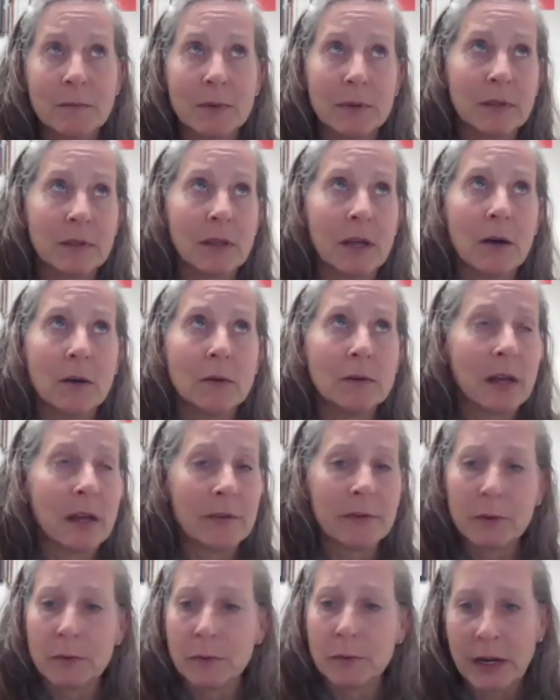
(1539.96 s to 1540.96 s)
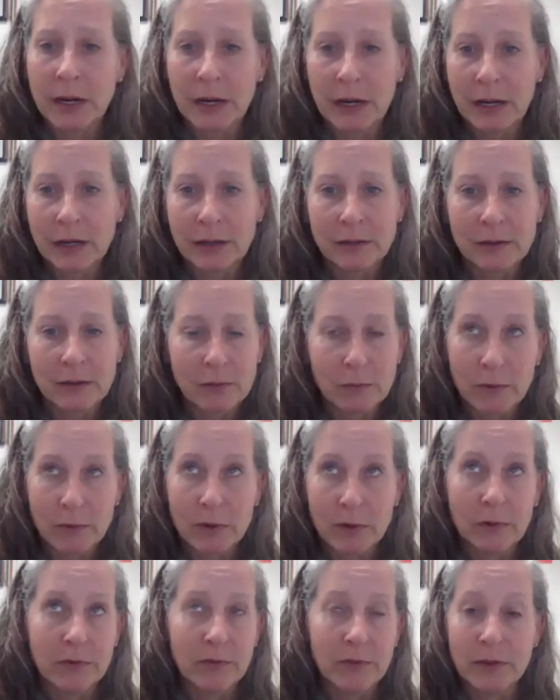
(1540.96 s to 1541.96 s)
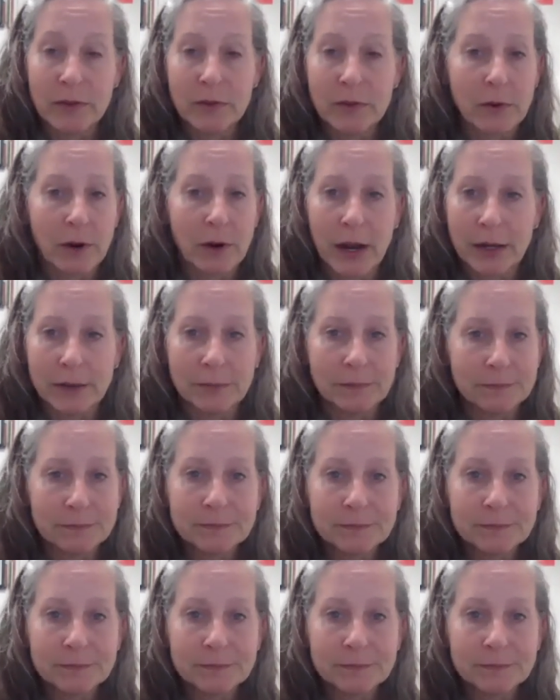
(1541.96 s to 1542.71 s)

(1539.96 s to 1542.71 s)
below level reading through 5th grade.